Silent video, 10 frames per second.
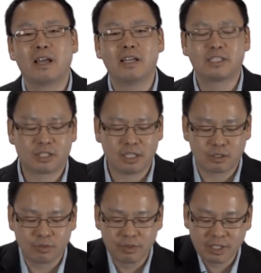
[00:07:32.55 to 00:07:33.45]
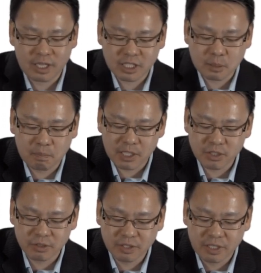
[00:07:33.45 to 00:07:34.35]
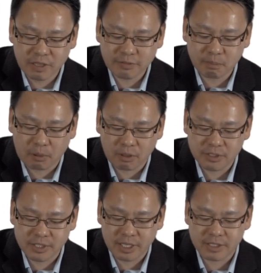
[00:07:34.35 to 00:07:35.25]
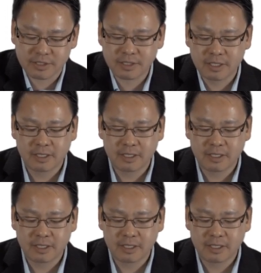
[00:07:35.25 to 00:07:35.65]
It's really a special gift, Paul says.